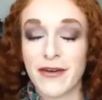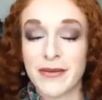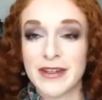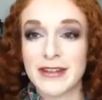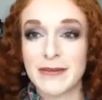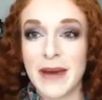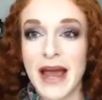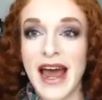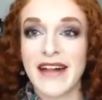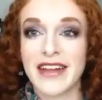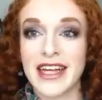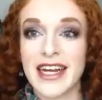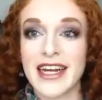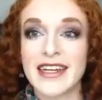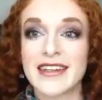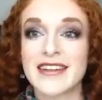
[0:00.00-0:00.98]
from this
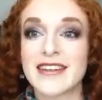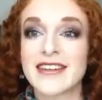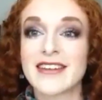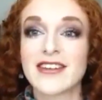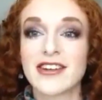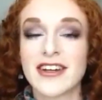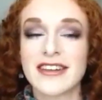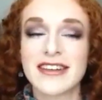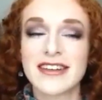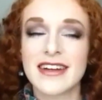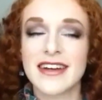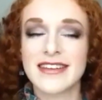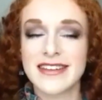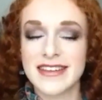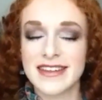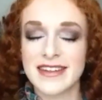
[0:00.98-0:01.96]
palette. It is just
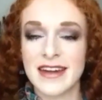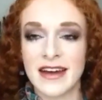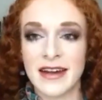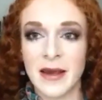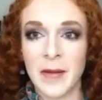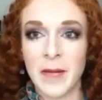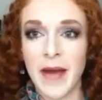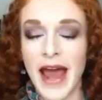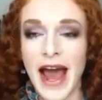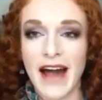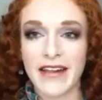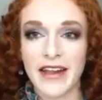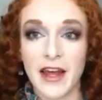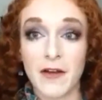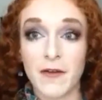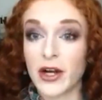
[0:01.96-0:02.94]
a stunning
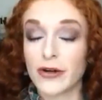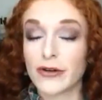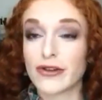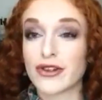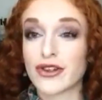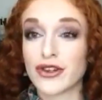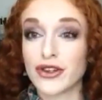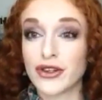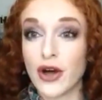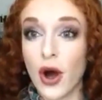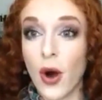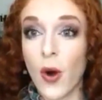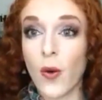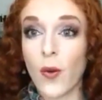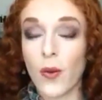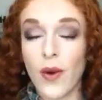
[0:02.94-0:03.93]
palette. It goes
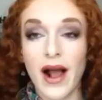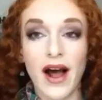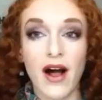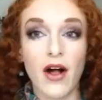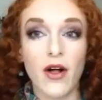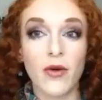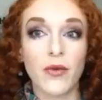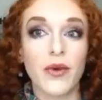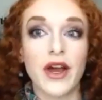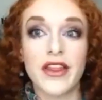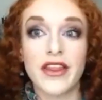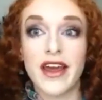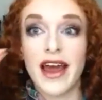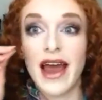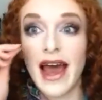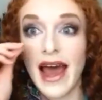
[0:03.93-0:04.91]
so well
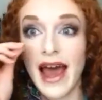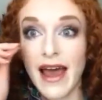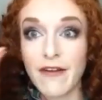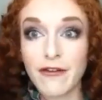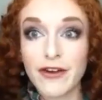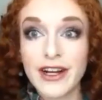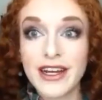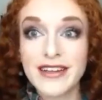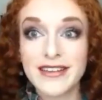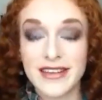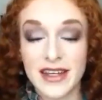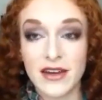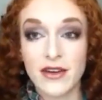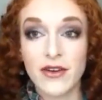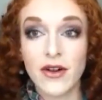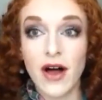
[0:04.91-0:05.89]
with every
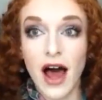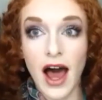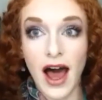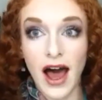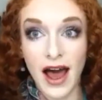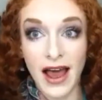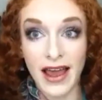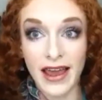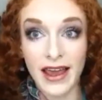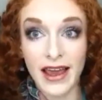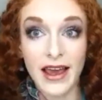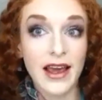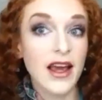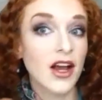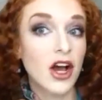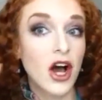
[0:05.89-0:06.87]
single eye
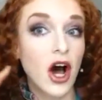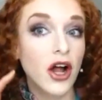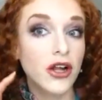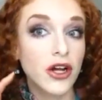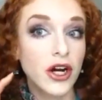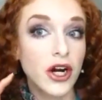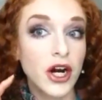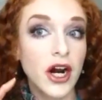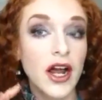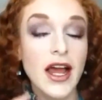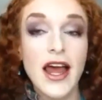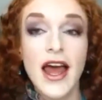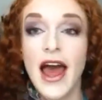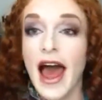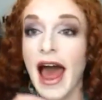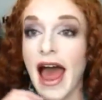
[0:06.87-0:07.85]
color,
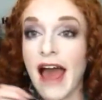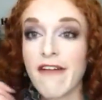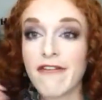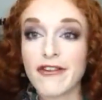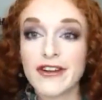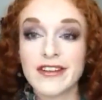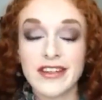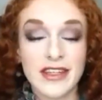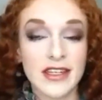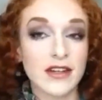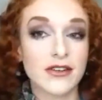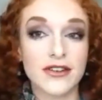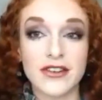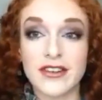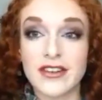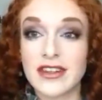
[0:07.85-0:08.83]
every
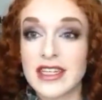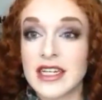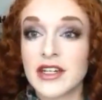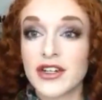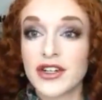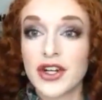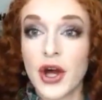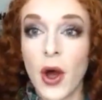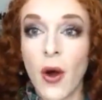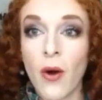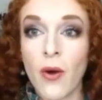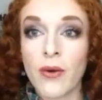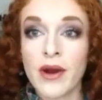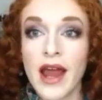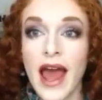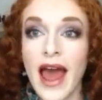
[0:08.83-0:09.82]
single skin
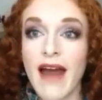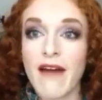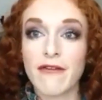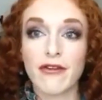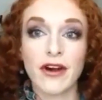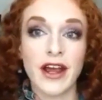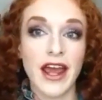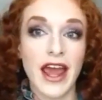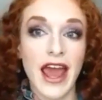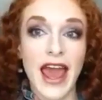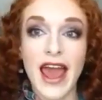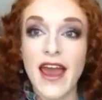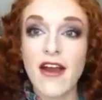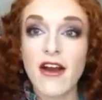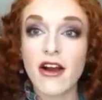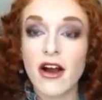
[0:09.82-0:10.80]
tone, every
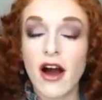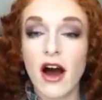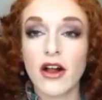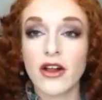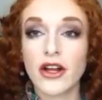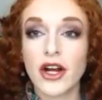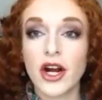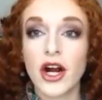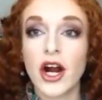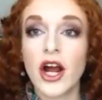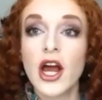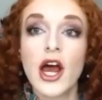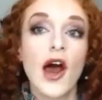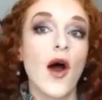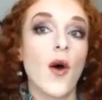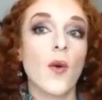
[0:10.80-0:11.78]
hair color,
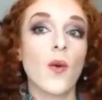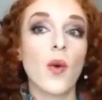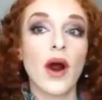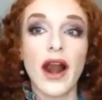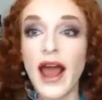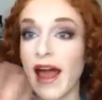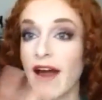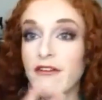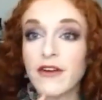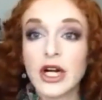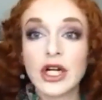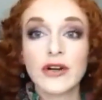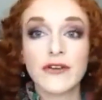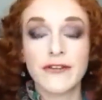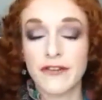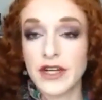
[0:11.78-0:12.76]

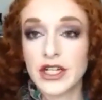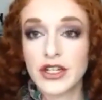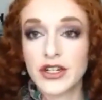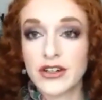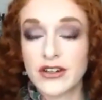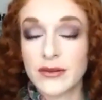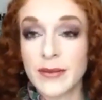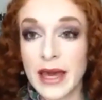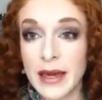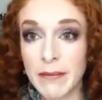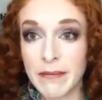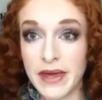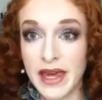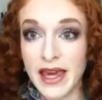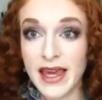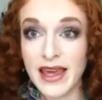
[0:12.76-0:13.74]
whatever your features may
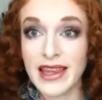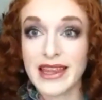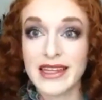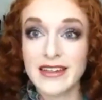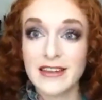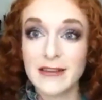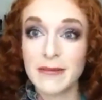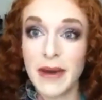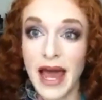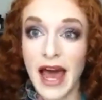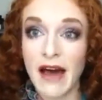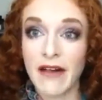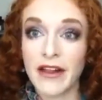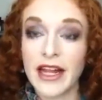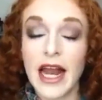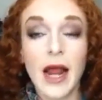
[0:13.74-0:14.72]
be. This
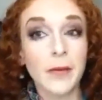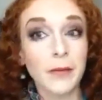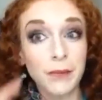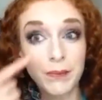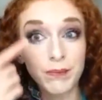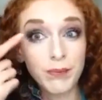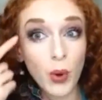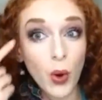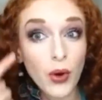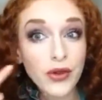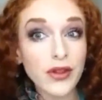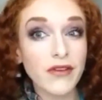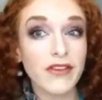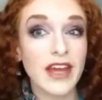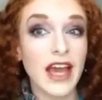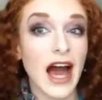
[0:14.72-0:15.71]
palette and
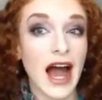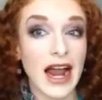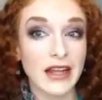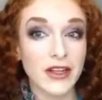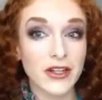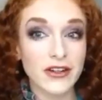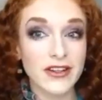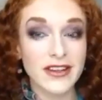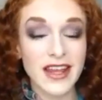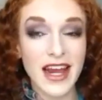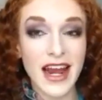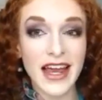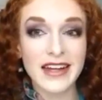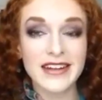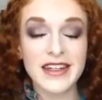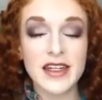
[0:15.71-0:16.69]
both of the eye looks
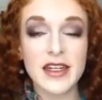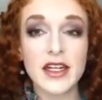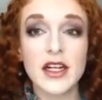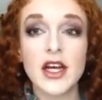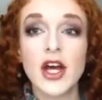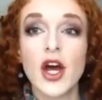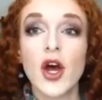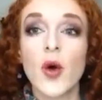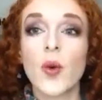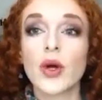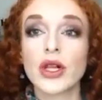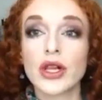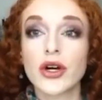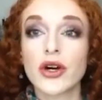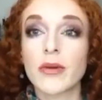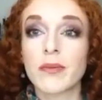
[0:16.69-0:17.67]
that I did
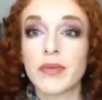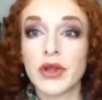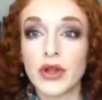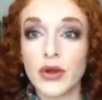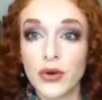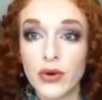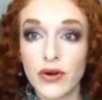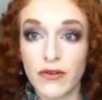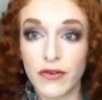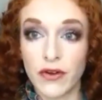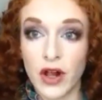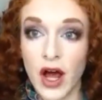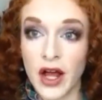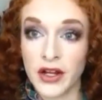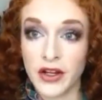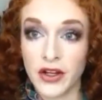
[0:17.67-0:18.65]
will look beautiful
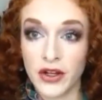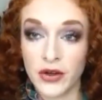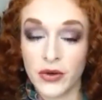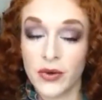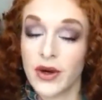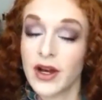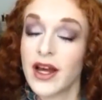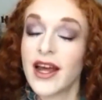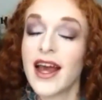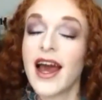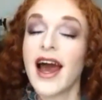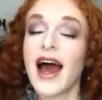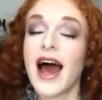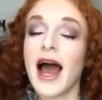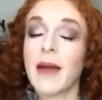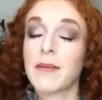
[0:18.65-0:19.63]
on you.
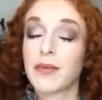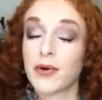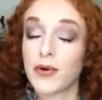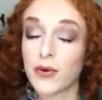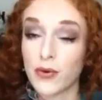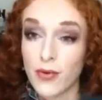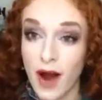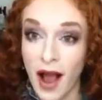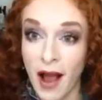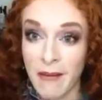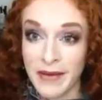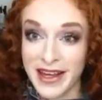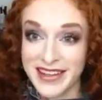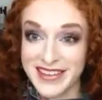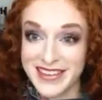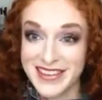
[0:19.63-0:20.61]
I
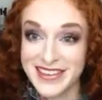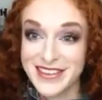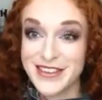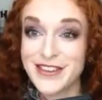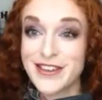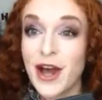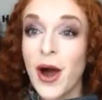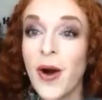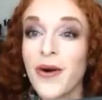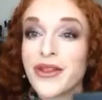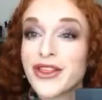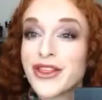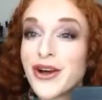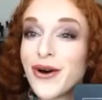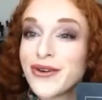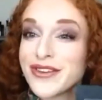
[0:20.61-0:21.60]
promise.
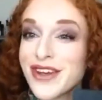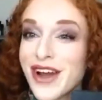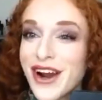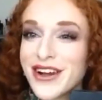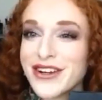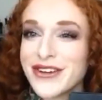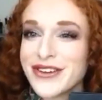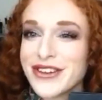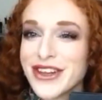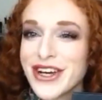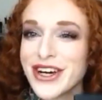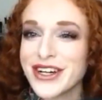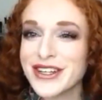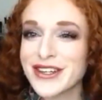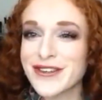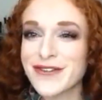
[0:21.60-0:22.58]
So those are your
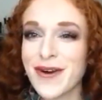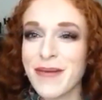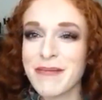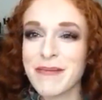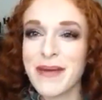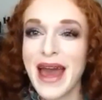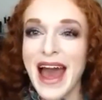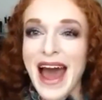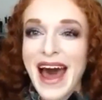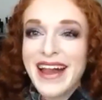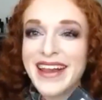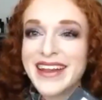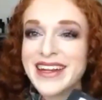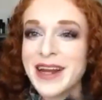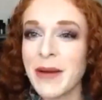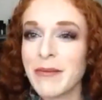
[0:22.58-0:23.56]
looks from
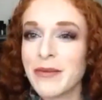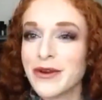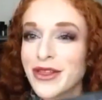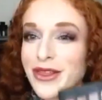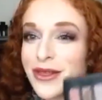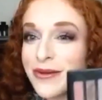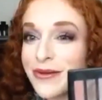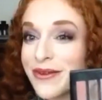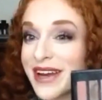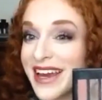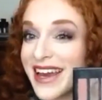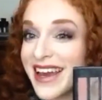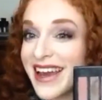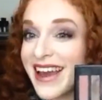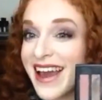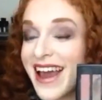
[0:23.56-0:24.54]
palette number
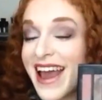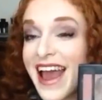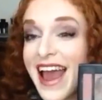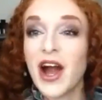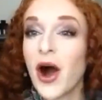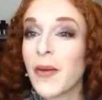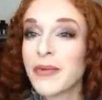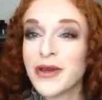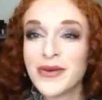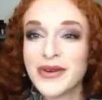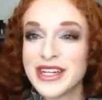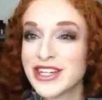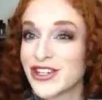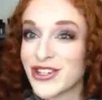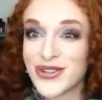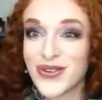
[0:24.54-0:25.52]
3. I hope you
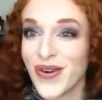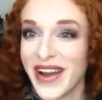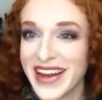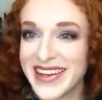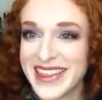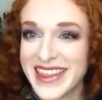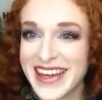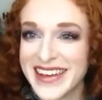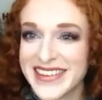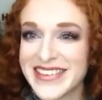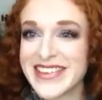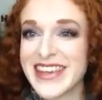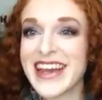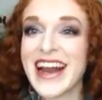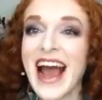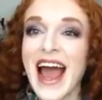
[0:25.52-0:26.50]
enjoyed this,
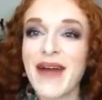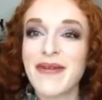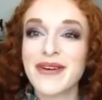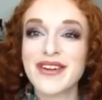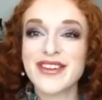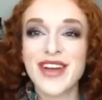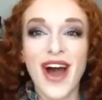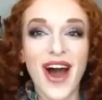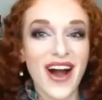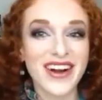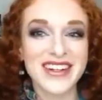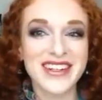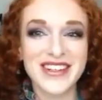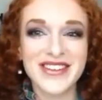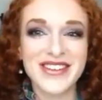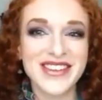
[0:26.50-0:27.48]
and I will
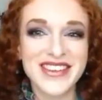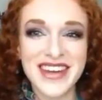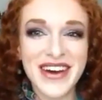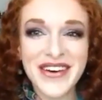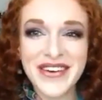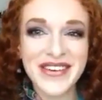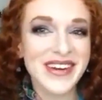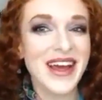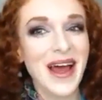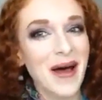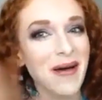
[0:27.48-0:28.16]
talk to you soon.